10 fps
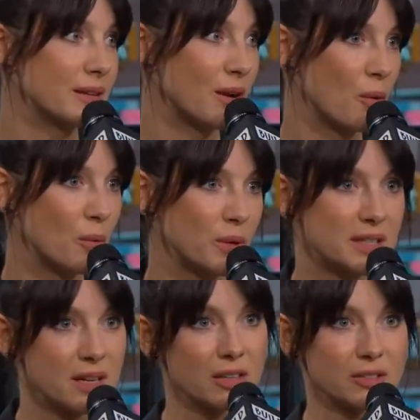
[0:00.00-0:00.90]
You know
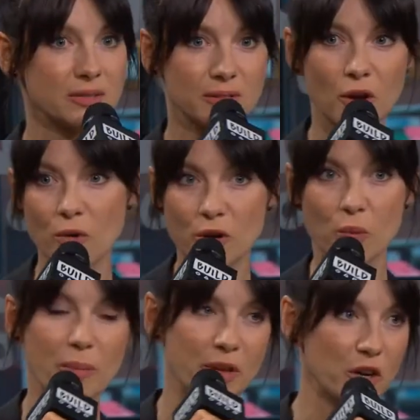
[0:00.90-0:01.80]
it's not oh you're
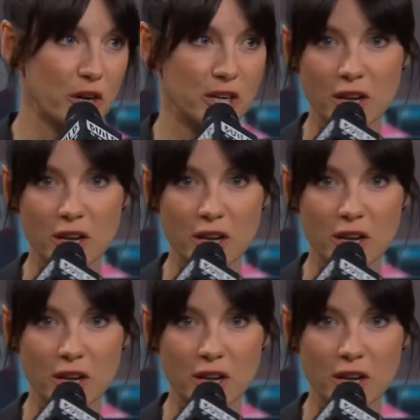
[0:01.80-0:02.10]
women you're going